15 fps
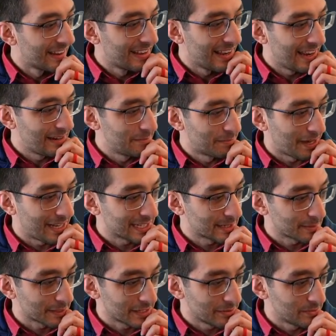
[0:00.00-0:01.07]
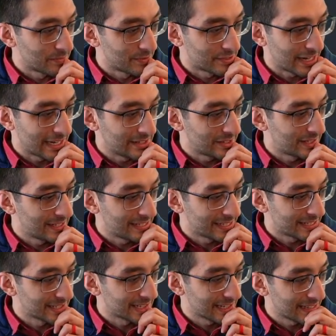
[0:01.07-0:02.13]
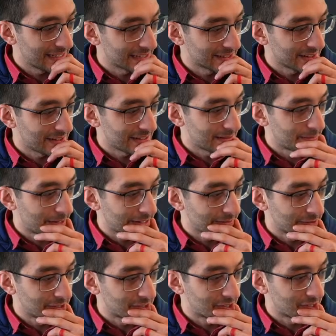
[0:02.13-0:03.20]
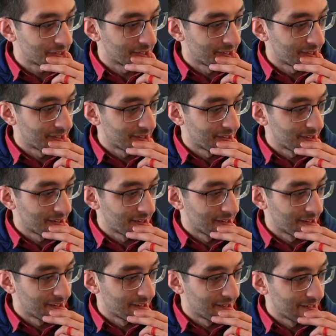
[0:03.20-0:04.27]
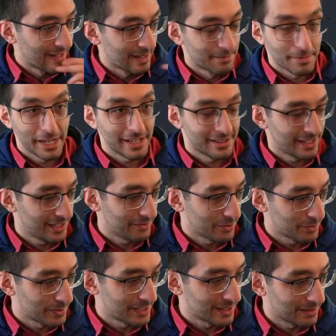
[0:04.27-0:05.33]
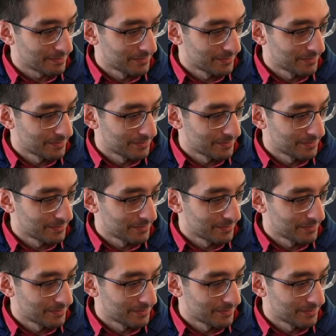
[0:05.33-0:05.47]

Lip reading: And possibly you changed it since I last saw it. I'm not even sure. But yeah, thank you for the resub.